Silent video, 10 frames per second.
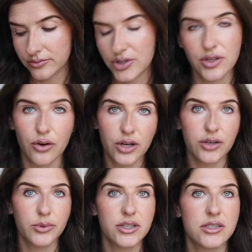so good
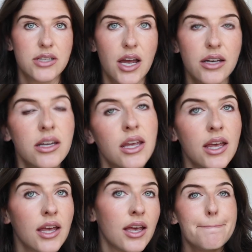when it's done.
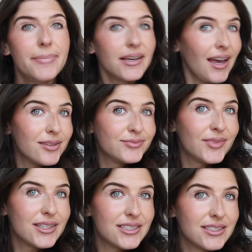But yeah,
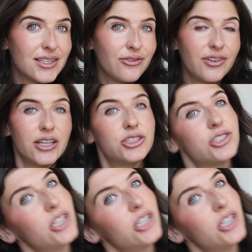this is the finished